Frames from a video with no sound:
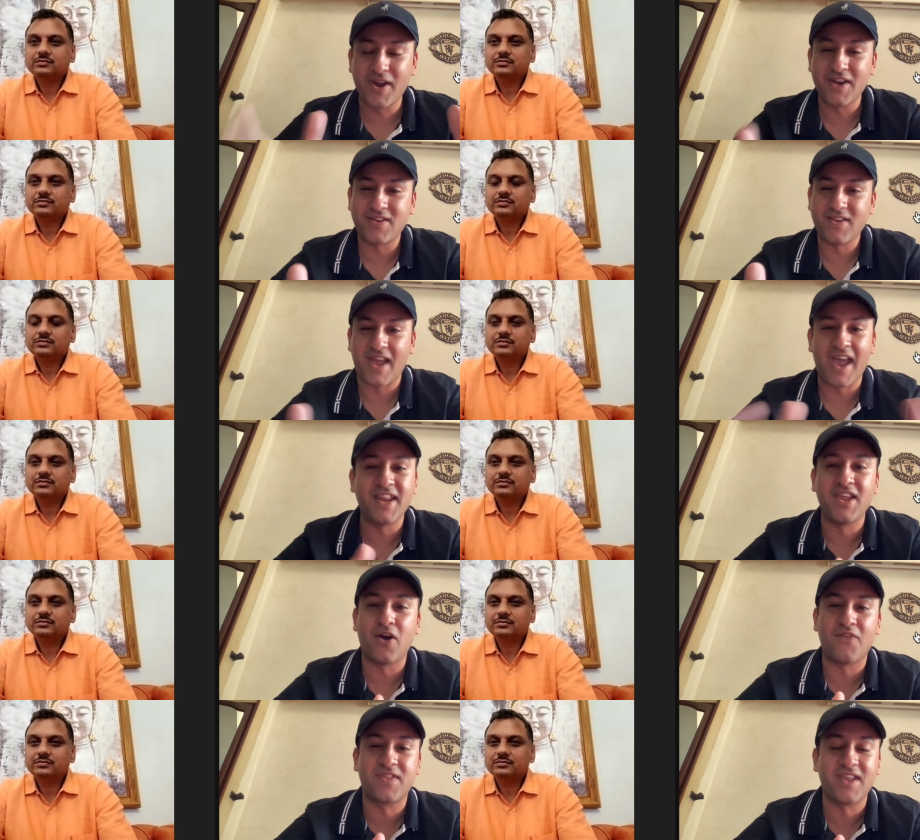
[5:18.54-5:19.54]
Speaker 1: at any
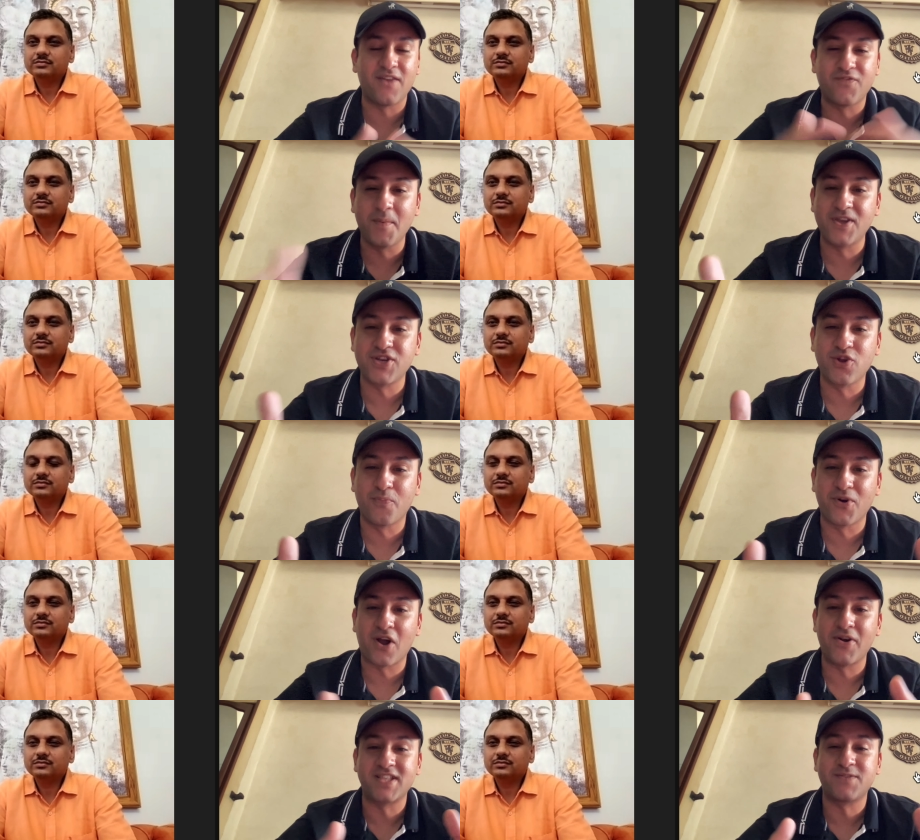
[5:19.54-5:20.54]
of the information you put
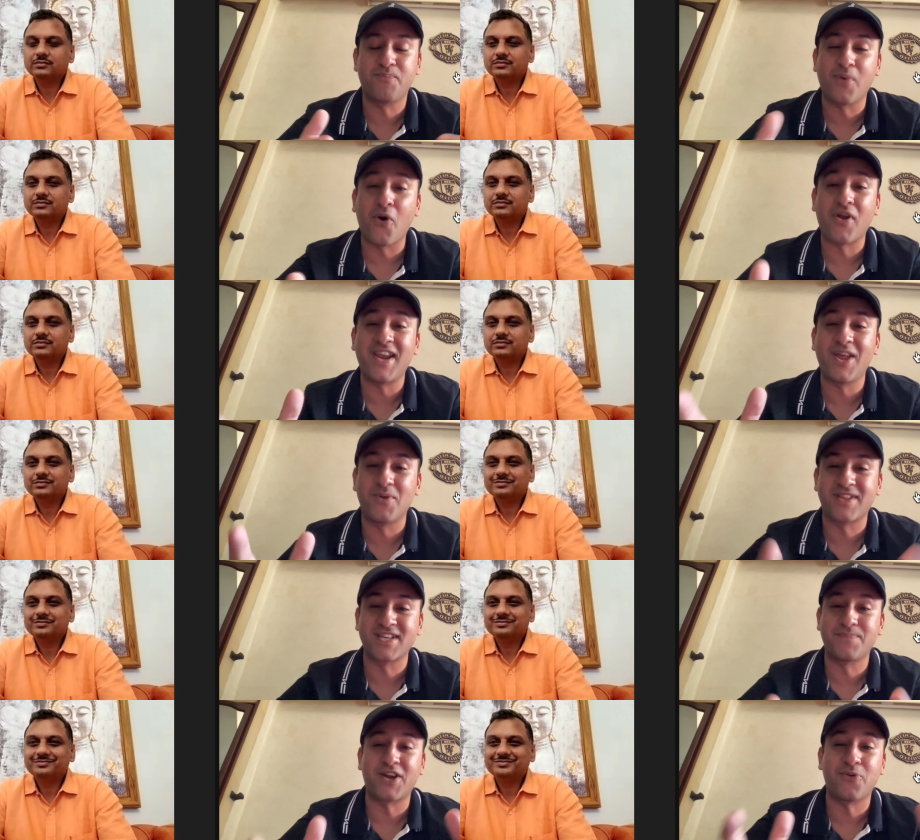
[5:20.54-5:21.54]
out, it's purely with
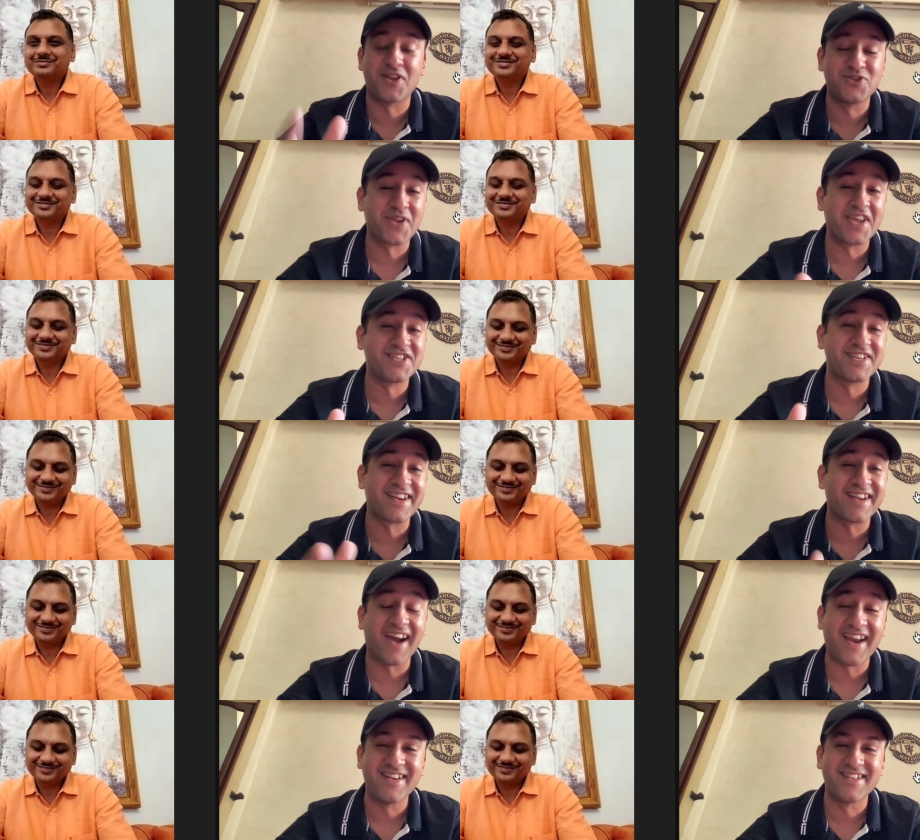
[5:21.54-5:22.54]
respect to education and
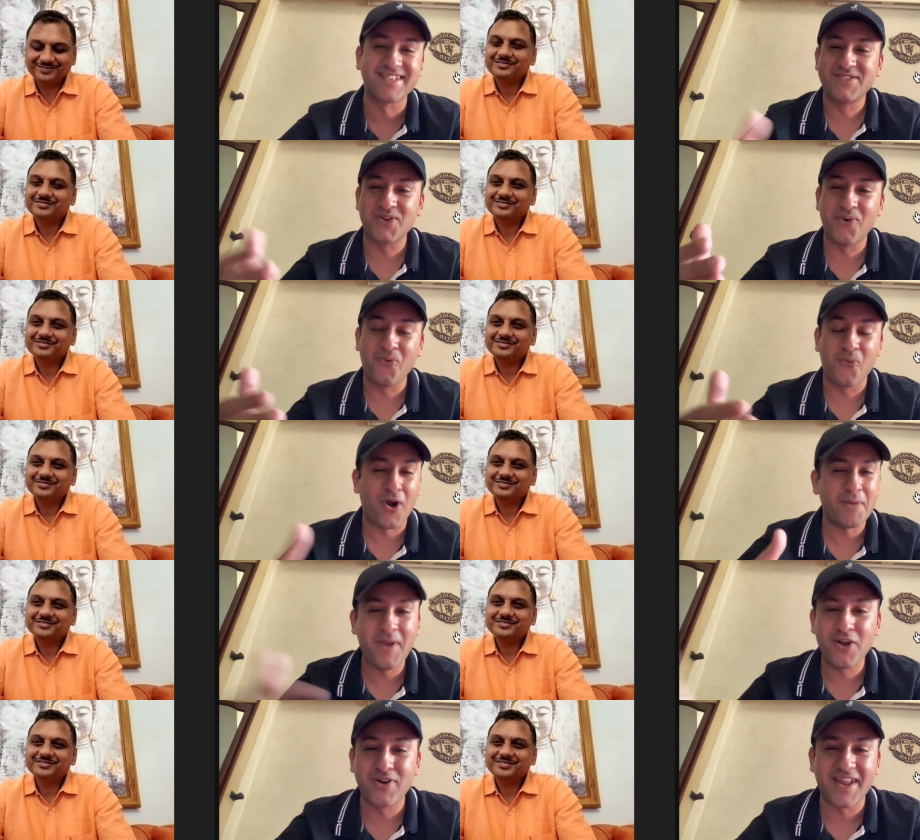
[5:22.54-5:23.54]
guidance. So what made
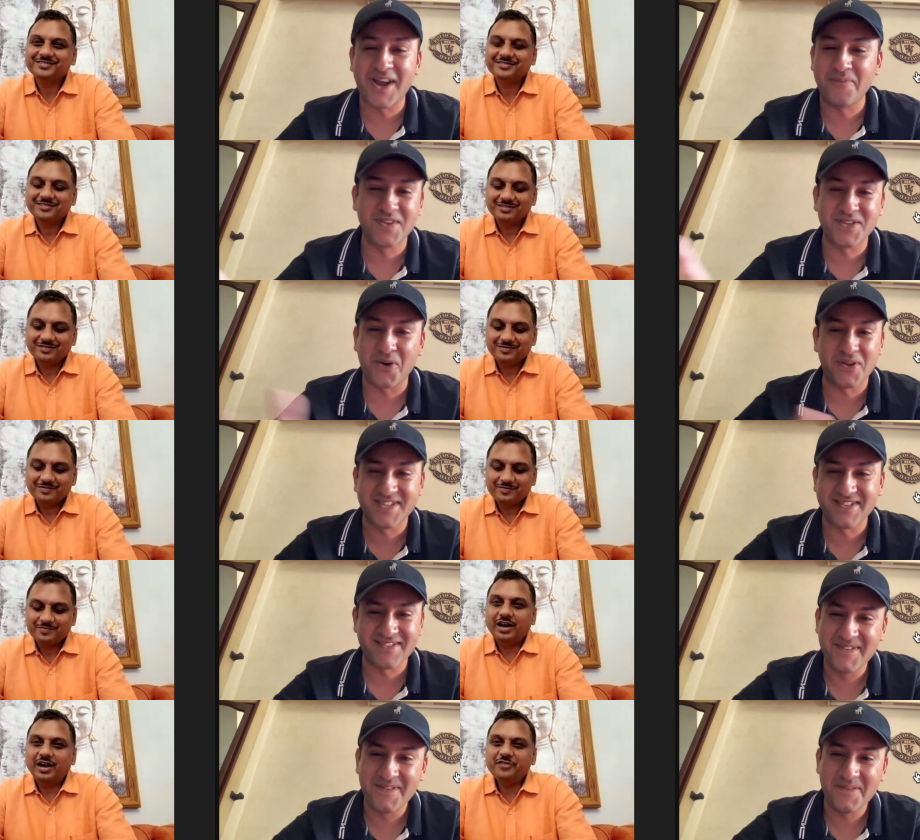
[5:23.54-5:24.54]
you take up this course, sir?
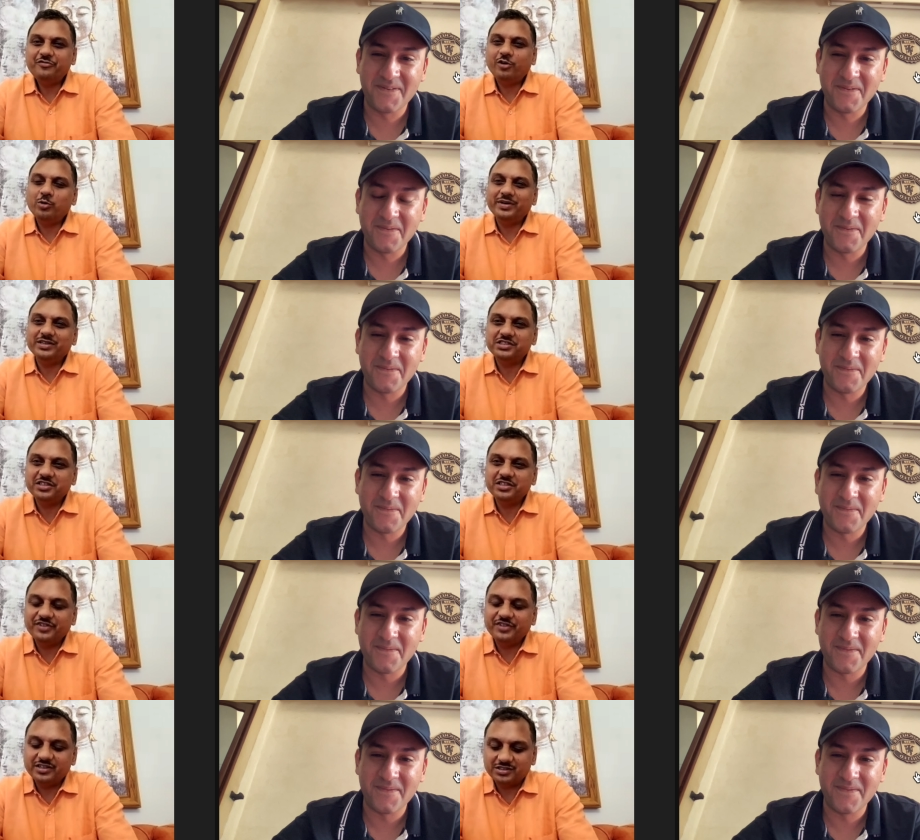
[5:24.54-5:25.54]
Speaker 2: I follow my
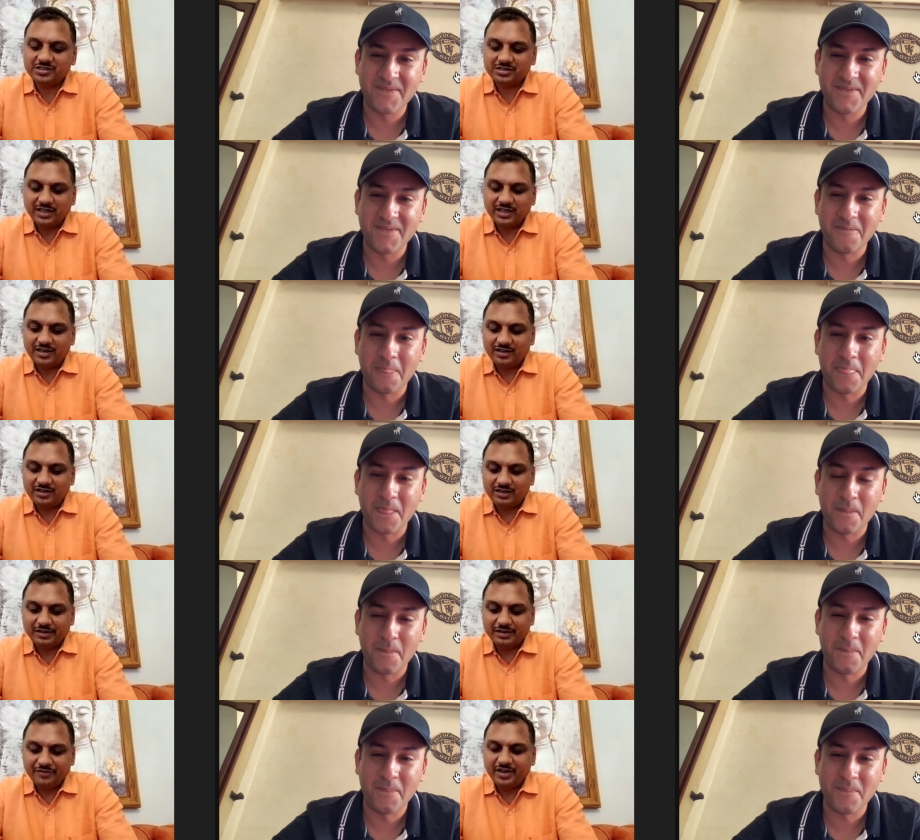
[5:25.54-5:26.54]
seafarers and
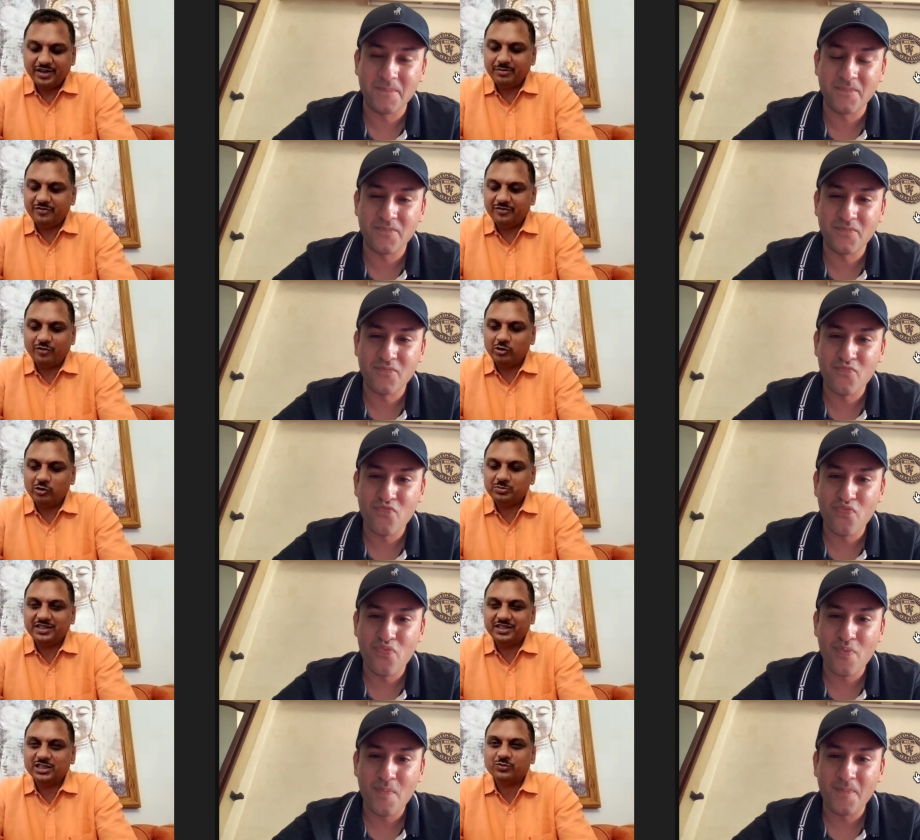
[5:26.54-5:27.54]
uh, if anybody follows
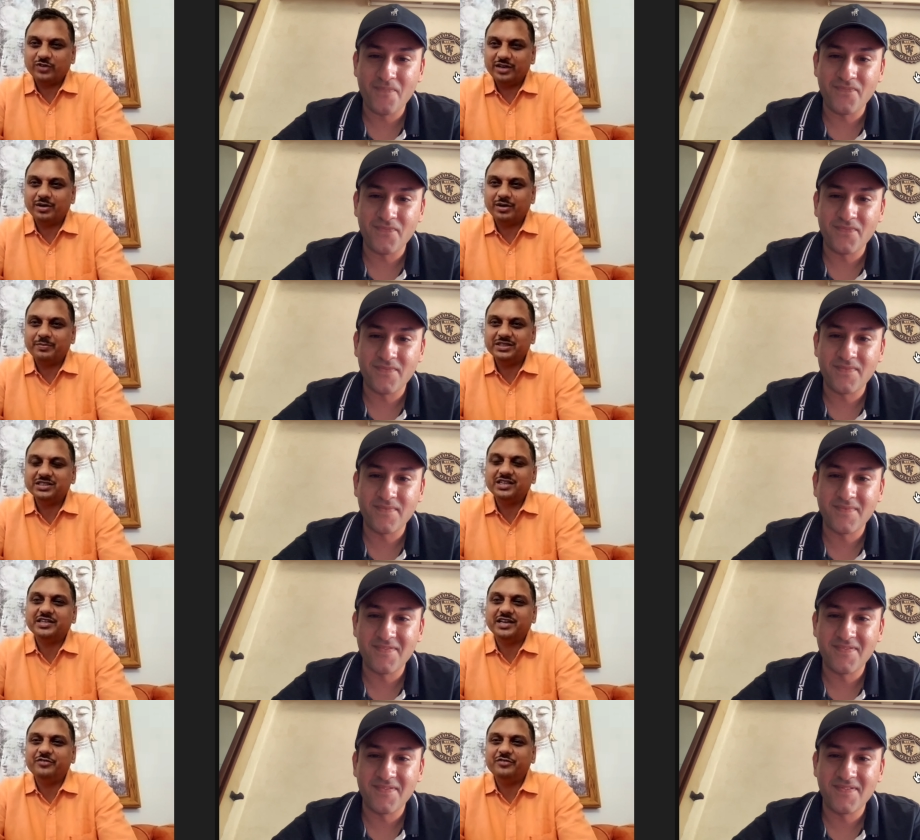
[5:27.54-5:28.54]
me, that's fine. But
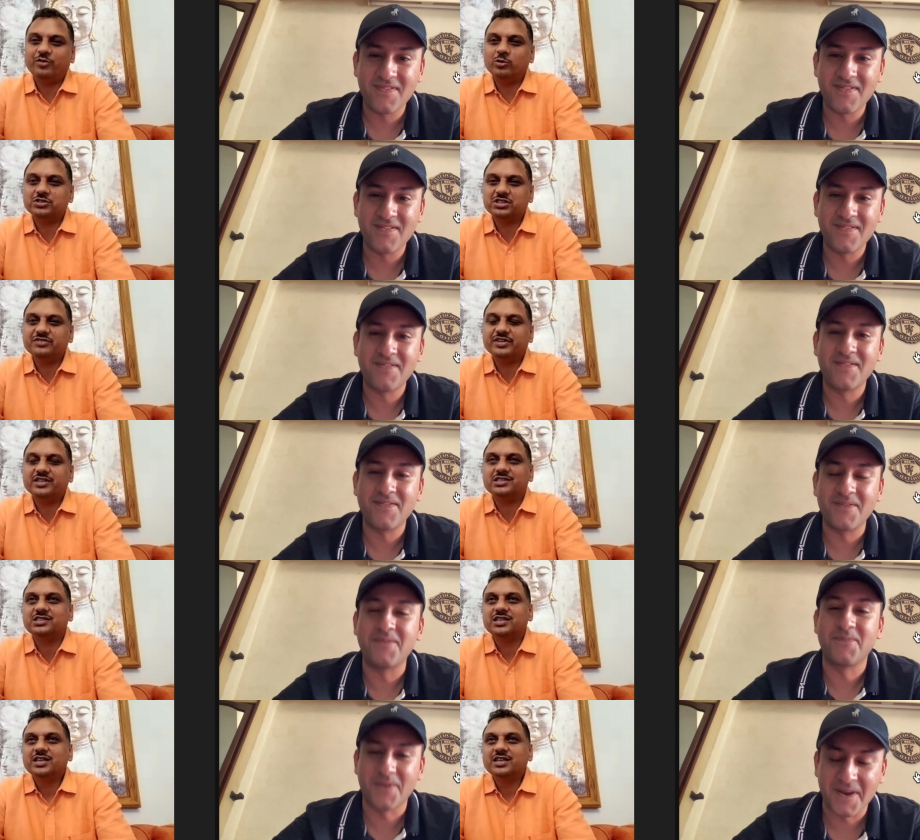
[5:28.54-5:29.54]
basically I follow
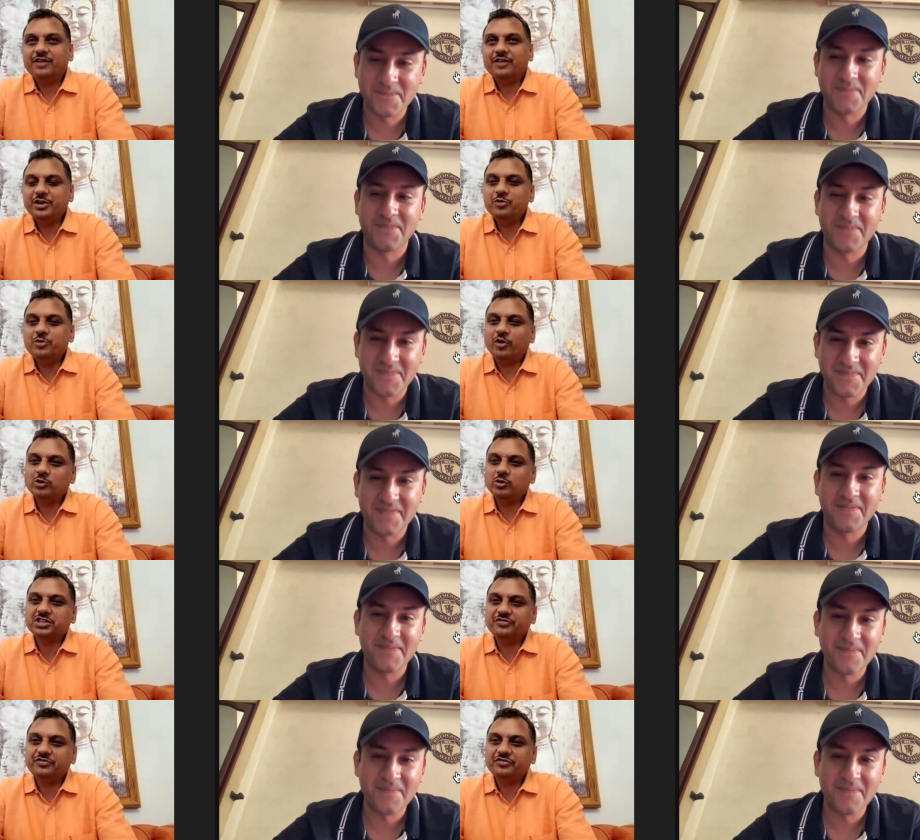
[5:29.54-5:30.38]
seafarers. Right. And when you follow